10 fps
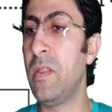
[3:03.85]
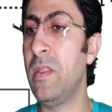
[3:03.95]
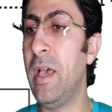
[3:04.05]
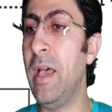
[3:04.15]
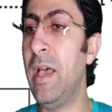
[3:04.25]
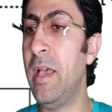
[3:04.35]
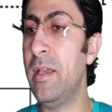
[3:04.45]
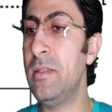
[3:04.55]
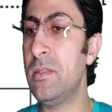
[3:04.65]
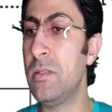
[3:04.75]
that
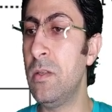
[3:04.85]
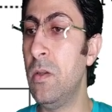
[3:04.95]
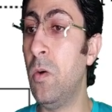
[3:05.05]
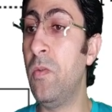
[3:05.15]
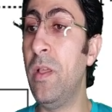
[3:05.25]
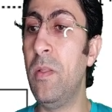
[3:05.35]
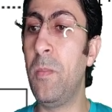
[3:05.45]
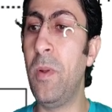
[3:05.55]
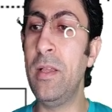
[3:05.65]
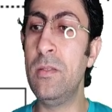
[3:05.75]
has or that the
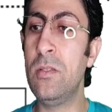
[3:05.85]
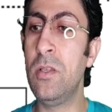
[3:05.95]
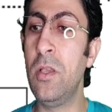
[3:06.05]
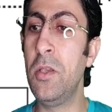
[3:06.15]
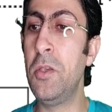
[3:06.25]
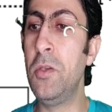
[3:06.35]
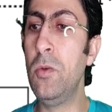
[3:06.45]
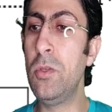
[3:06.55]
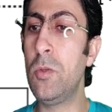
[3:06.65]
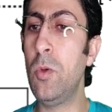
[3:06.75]
plant
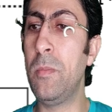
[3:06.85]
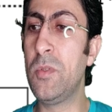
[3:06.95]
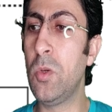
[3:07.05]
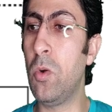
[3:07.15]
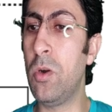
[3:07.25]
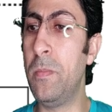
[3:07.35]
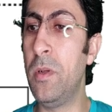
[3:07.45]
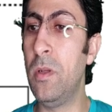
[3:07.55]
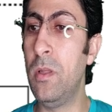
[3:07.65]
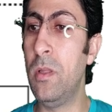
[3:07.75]
used to absorb